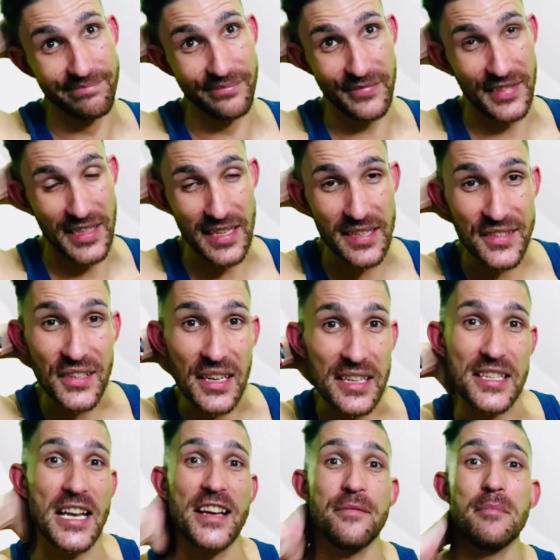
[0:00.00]
this is going to
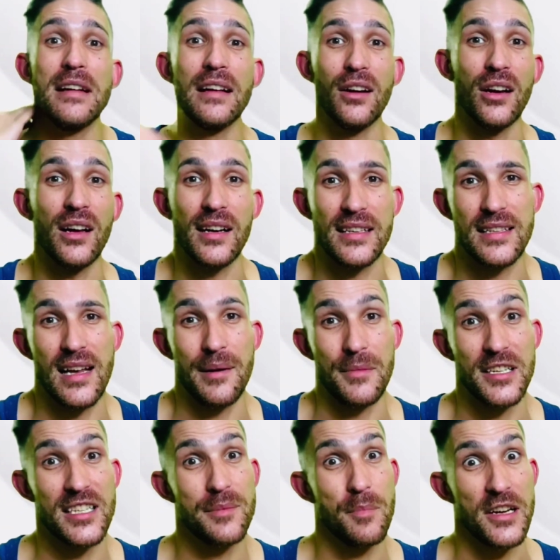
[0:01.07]
save me a lot of time,
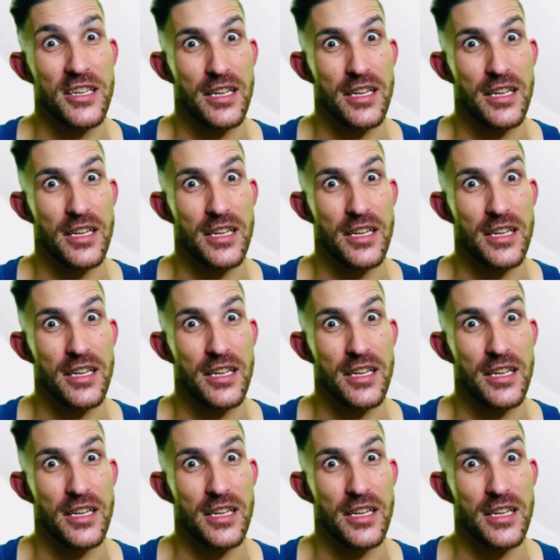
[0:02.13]
especially